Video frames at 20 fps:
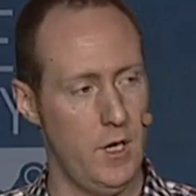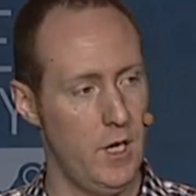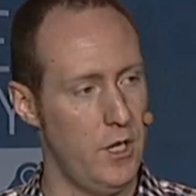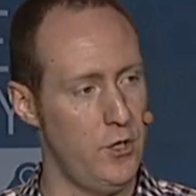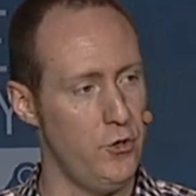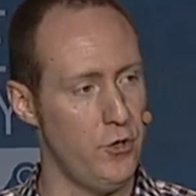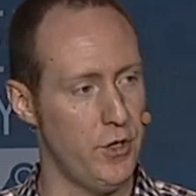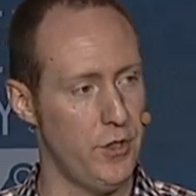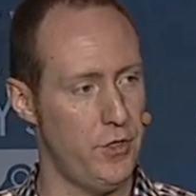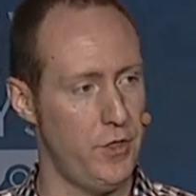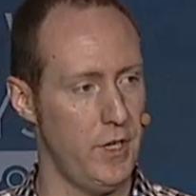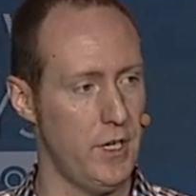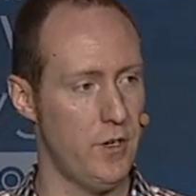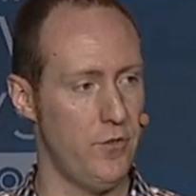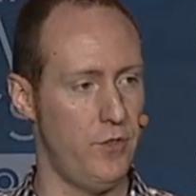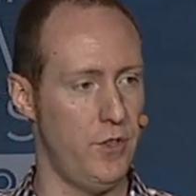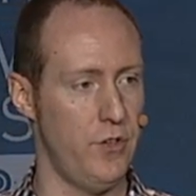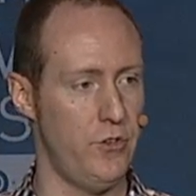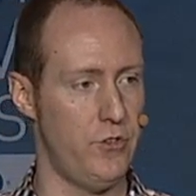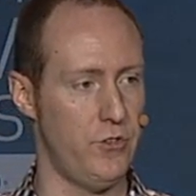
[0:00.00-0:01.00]
And you can think
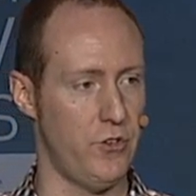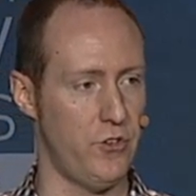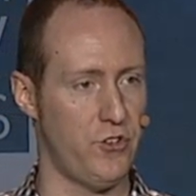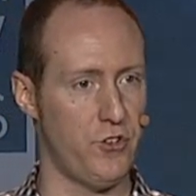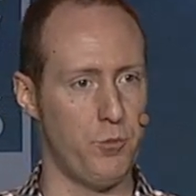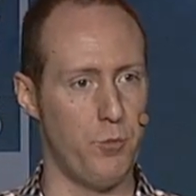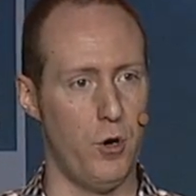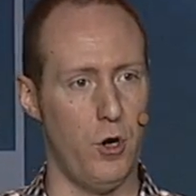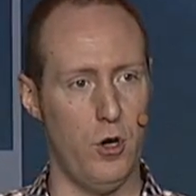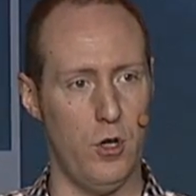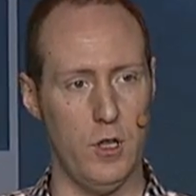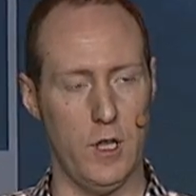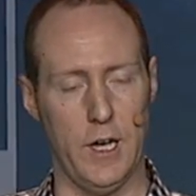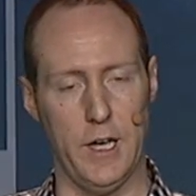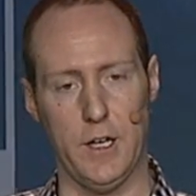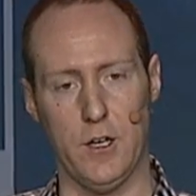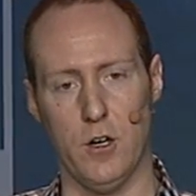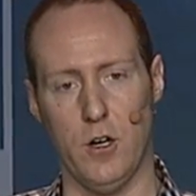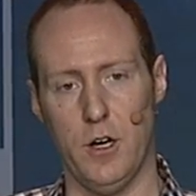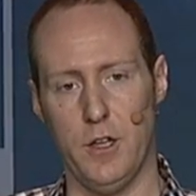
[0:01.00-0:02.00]
of this as a small
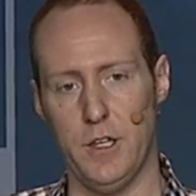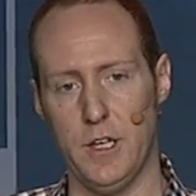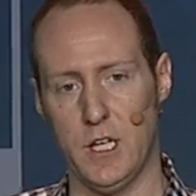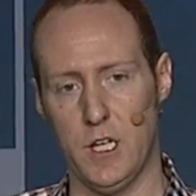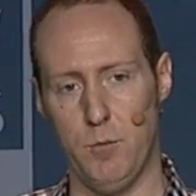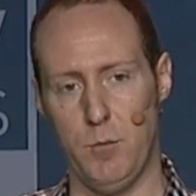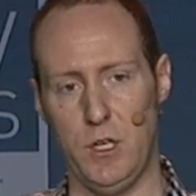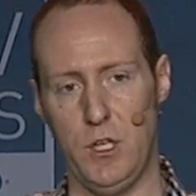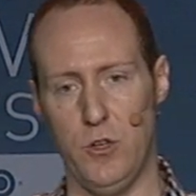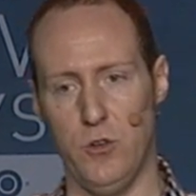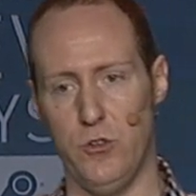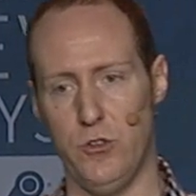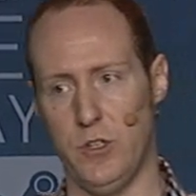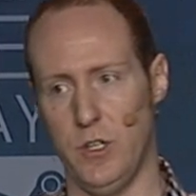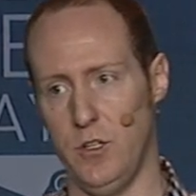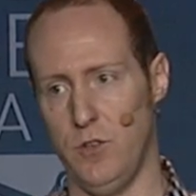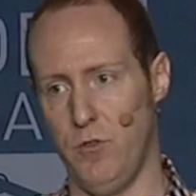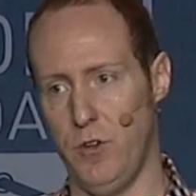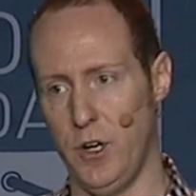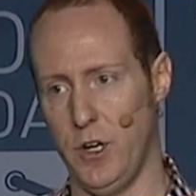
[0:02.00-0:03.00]
icon that can be used
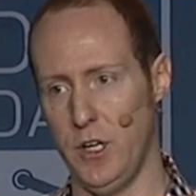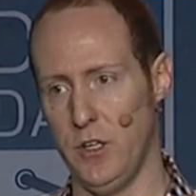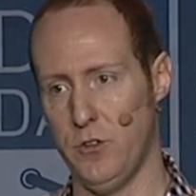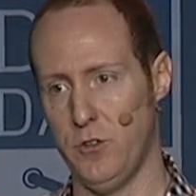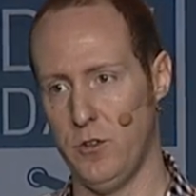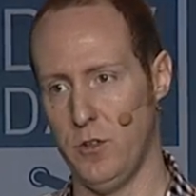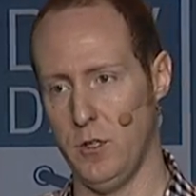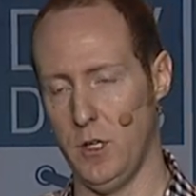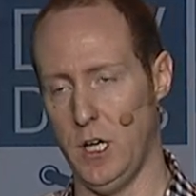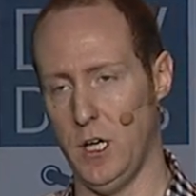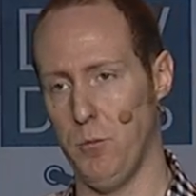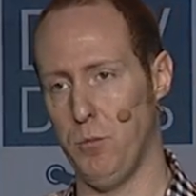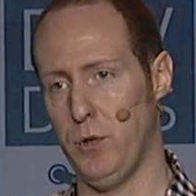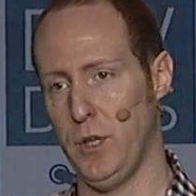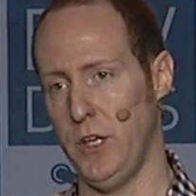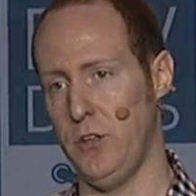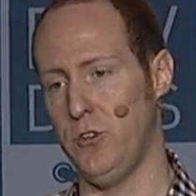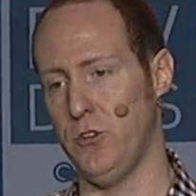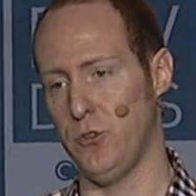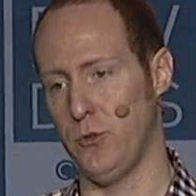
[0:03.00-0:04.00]
in various
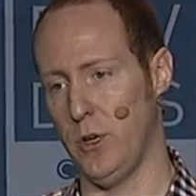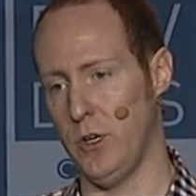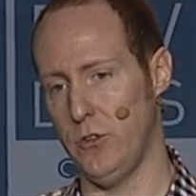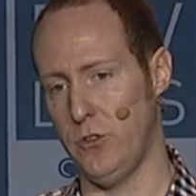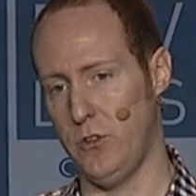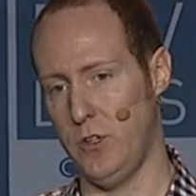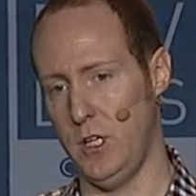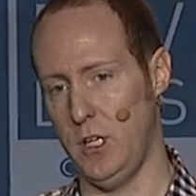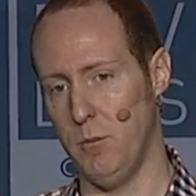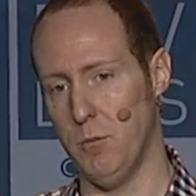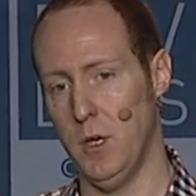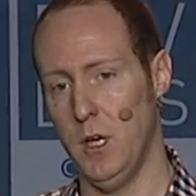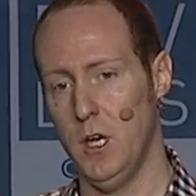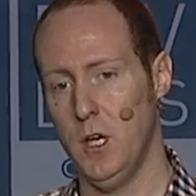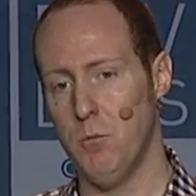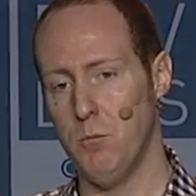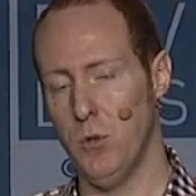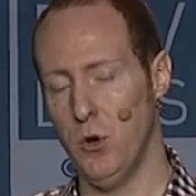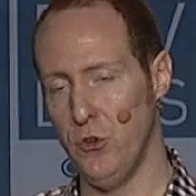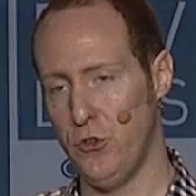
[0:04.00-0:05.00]
places around Steam,
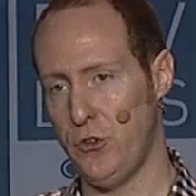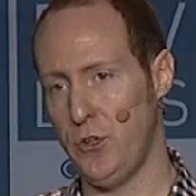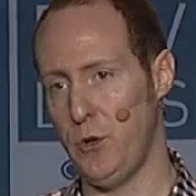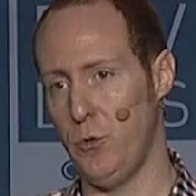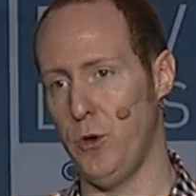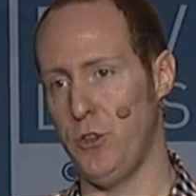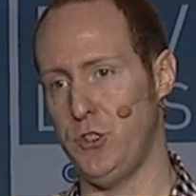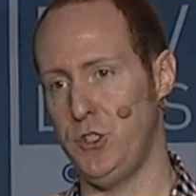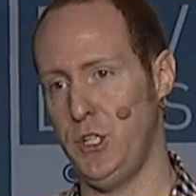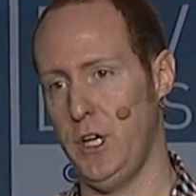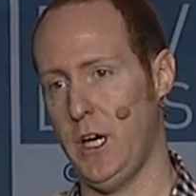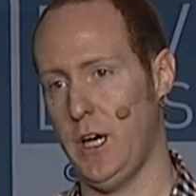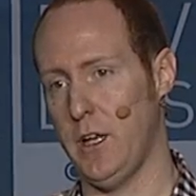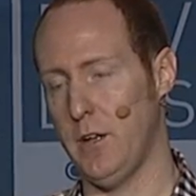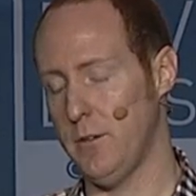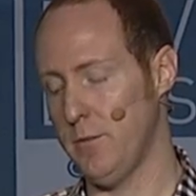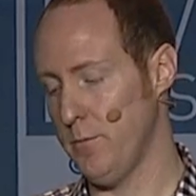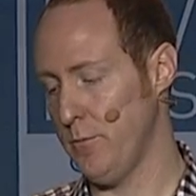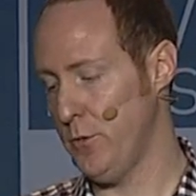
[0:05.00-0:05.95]
mostly with chat.